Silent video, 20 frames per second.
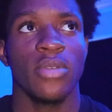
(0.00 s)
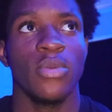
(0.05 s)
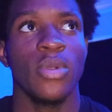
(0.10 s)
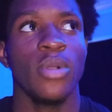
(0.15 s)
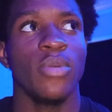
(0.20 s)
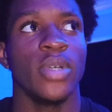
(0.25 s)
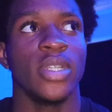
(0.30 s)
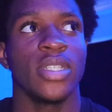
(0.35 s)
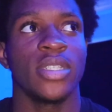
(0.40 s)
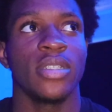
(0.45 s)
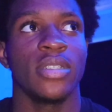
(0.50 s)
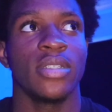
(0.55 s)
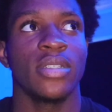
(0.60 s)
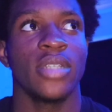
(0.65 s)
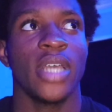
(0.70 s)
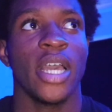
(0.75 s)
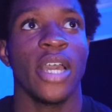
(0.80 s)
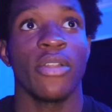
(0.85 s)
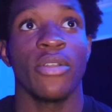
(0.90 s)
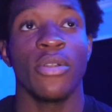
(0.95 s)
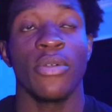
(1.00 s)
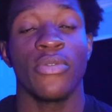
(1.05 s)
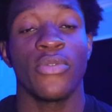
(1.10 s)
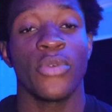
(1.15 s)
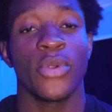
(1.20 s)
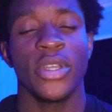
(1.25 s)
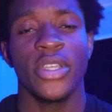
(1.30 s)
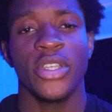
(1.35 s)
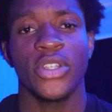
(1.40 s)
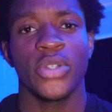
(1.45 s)
was it? I don't know,
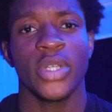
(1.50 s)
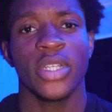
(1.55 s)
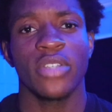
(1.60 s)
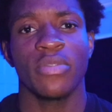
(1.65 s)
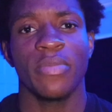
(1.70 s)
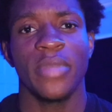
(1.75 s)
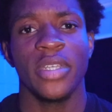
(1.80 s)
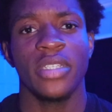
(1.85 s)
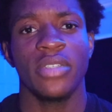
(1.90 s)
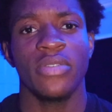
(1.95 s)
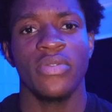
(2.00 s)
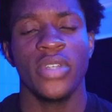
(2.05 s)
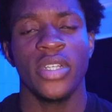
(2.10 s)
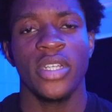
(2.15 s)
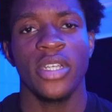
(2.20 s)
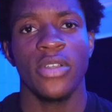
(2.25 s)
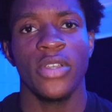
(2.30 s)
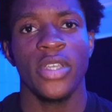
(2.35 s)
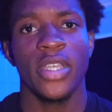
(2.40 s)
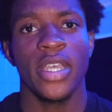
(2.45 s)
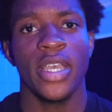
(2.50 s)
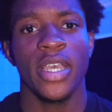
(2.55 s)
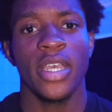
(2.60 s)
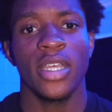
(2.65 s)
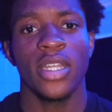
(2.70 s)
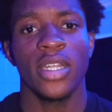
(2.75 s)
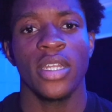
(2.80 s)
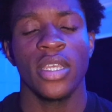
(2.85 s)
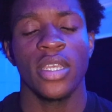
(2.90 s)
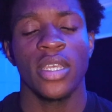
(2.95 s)
4-year transformation video he had.
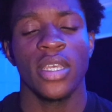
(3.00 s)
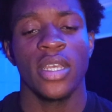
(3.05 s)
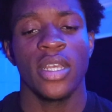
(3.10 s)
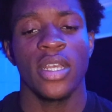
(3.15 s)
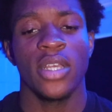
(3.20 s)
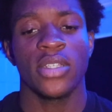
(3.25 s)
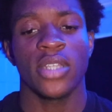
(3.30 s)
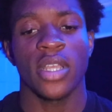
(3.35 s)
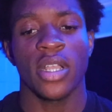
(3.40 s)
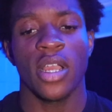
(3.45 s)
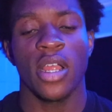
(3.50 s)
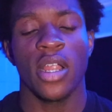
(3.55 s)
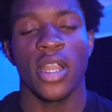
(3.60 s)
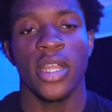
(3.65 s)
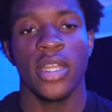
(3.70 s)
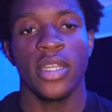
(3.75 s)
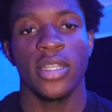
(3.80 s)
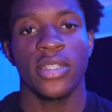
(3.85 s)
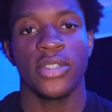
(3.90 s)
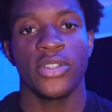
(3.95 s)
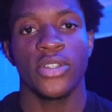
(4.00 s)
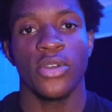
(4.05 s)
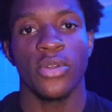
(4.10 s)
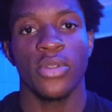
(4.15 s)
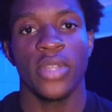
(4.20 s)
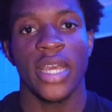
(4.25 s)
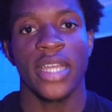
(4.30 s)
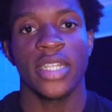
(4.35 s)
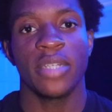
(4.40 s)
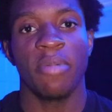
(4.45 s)
I was like, all right, so
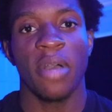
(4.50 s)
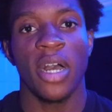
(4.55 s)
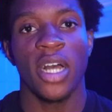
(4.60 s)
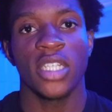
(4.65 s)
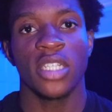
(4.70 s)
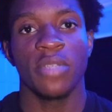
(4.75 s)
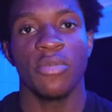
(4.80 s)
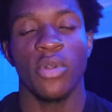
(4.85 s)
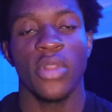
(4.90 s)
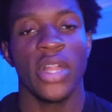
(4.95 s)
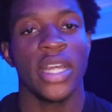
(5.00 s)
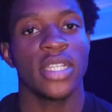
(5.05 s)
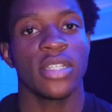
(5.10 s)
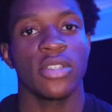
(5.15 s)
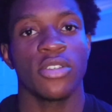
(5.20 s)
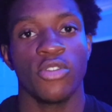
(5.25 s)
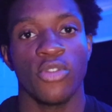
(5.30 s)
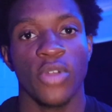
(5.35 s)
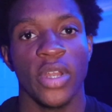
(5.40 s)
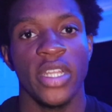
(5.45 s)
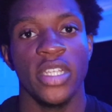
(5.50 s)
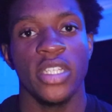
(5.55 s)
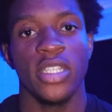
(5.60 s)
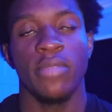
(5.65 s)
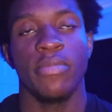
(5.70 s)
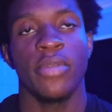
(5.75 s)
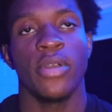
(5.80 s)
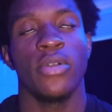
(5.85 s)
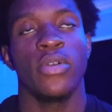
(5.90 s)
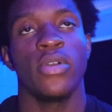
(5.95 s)
that's possible. That's crazy,
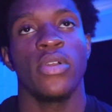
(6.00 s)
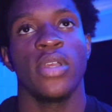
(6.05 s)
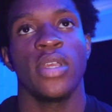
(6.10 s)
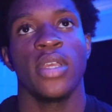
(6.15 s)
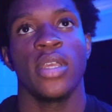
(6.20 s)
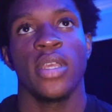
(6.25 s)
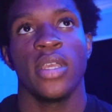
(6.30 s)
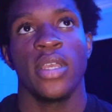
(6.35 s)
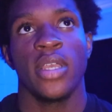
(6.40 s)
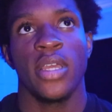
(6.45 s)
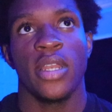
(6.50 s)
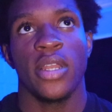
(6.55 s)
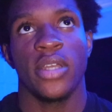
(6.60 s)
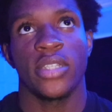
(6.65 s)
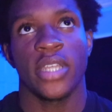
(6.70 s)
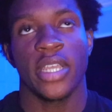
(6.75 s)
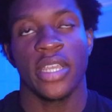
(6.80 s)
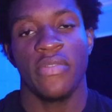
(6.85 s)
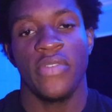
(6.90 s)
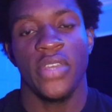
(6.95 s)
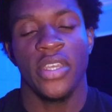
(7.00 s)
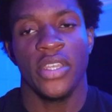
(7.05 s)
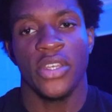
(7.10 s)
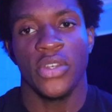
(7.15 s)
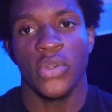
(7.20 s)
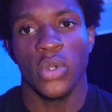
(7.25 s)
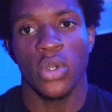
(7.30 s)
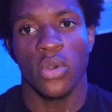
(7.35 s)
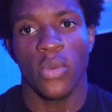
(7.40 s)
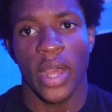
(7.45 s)
bro. And I was like, if he can
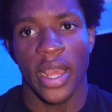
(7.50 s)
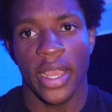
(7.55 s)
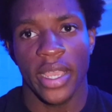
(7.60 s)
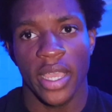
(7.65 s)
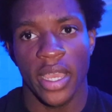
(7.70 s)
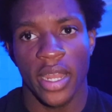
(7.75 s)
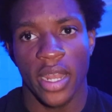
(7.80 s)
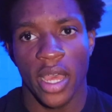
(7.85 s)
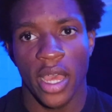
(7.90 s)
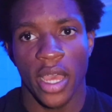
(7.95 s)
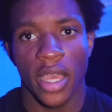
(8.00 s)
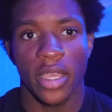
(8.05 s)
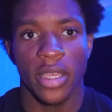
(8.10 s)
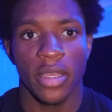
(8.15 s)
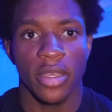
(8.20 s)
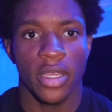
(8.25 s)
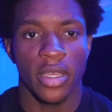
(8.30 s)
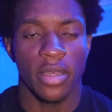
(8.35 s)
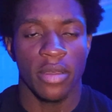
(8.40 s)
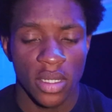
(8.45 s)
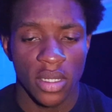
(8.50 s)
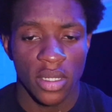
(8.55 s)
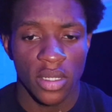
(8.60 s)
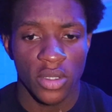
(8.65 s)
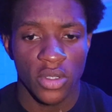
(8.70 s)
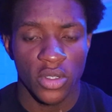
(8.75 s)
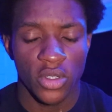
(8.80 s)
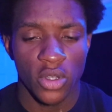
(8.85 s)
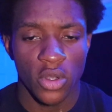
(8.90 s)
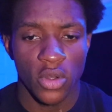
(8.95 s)
do it, why can't I?
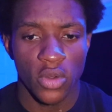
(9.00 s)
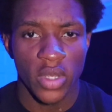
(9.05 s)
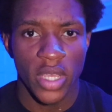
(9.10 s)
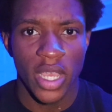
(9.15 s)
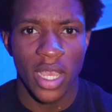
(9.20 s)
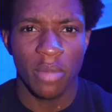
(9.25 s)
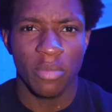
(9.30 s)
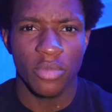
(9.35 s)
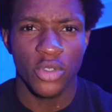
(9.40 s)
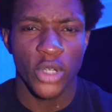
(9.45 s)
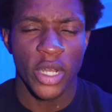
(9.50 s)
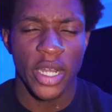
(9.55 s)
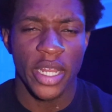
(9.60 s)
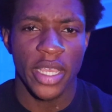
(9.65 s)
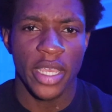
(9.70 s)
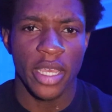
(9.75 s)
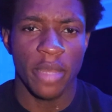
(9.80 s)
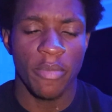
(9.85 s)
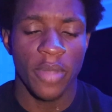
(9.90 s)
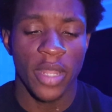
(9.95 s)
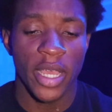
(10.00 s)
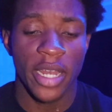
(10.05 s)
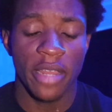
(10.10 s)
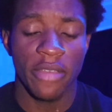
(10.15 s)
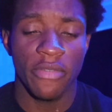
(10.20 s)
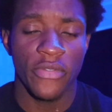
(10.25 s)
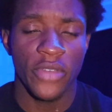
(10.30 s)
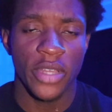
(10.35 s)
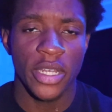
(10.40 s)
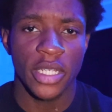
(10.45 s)
So yeah, I'm training at Planet
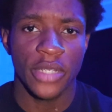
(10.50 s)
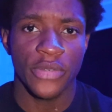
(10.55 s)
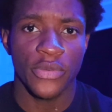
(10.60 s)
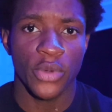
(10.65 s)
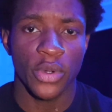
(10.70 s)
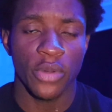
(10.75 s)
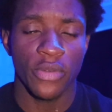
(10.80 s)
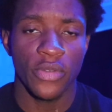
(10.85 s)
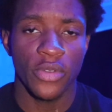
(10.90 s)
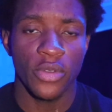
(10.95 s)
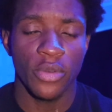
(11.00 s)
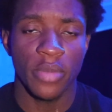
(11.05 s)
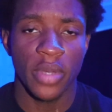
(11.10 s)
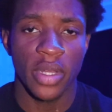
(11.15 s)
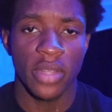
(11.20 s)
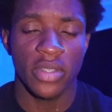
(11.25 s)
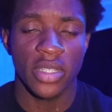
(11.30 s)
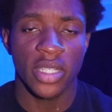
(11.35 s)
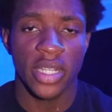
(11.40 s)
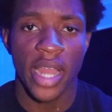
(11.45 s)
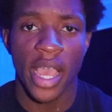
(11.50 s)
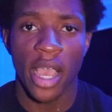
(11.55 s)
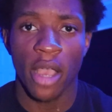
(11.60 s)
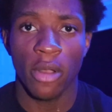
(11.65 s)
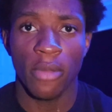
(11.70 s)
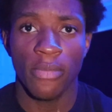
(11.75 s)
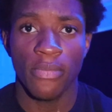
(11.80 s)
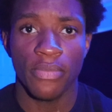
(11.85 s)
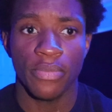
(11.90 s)
Fitness for a few months now,